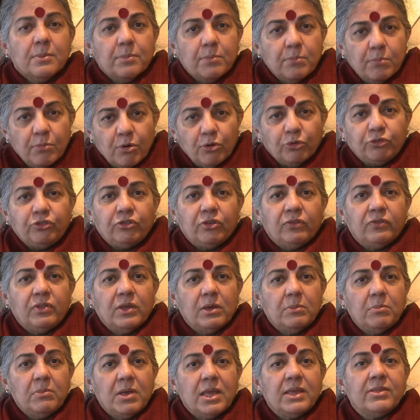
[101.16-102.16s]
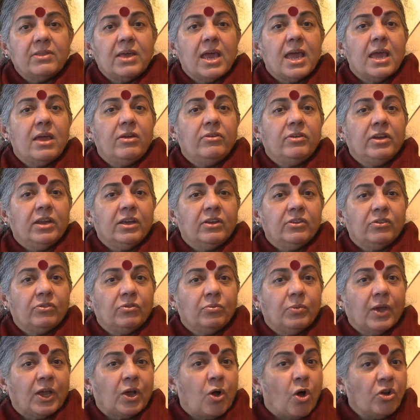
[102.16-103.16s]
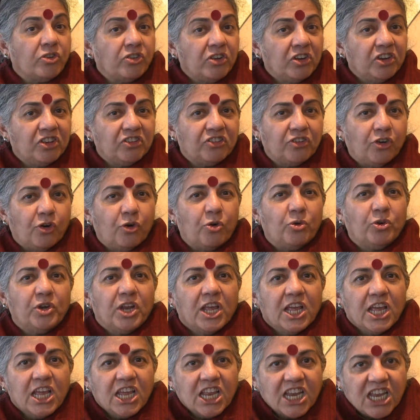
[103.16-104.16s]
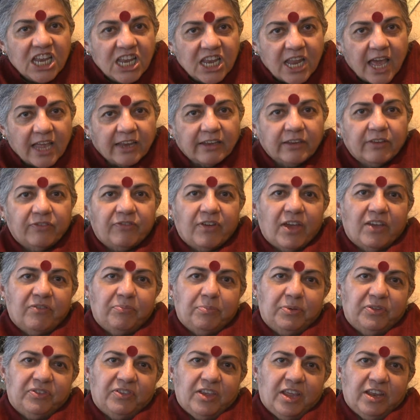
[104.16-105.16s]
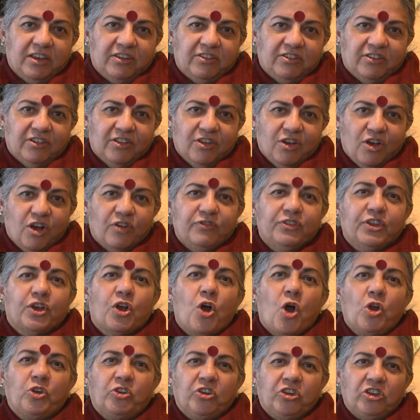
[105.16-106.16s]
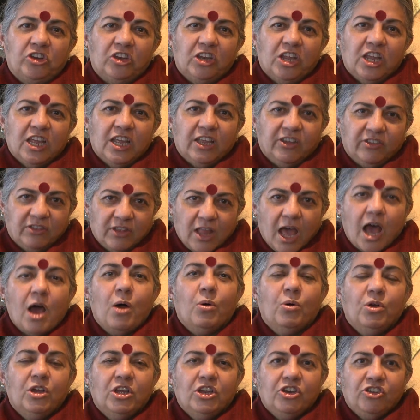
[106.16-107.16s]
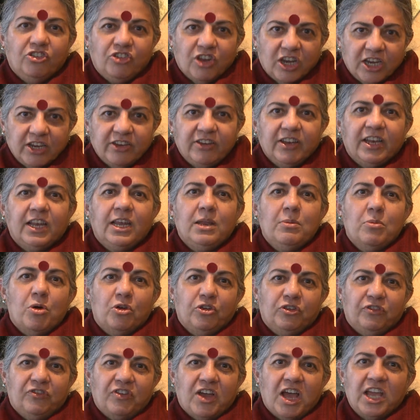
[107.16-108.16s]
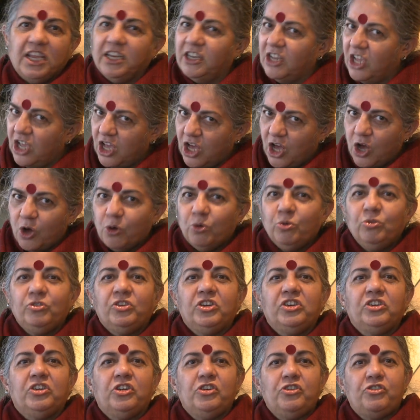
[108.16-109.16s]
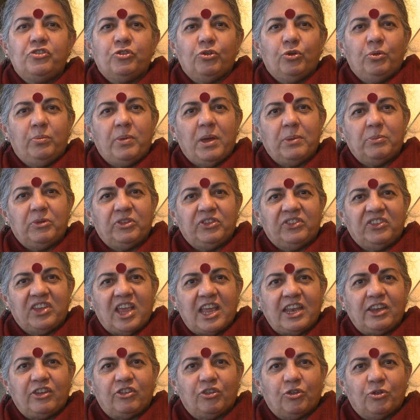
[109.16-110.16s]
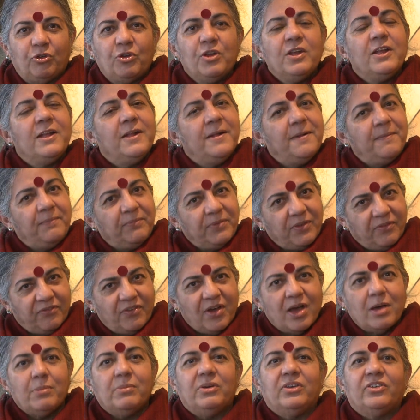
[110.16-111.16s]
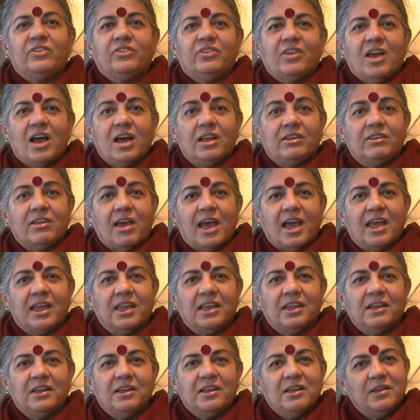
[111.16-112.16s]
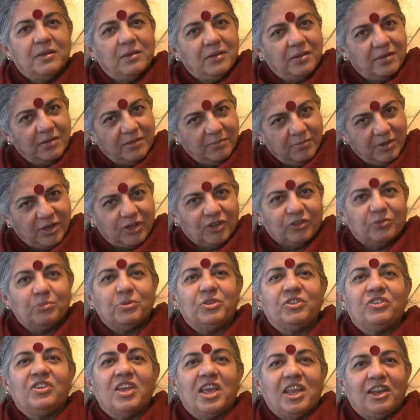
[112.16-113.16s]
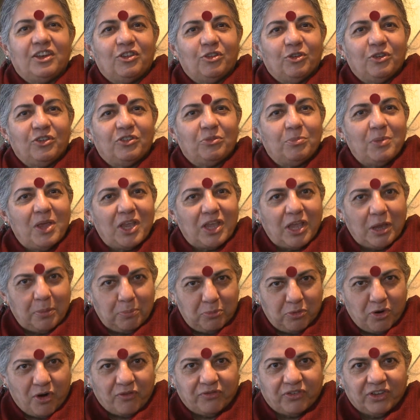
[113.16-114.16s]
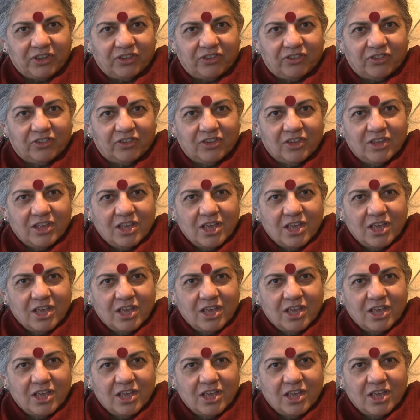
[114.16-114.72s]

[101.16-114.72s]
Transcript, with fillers: most of them in the areas where cotton is grown. 95% of the cotton is now genetically modified, owned and controlled by Monsanto. The farmers are dying because Monsanto is making profits.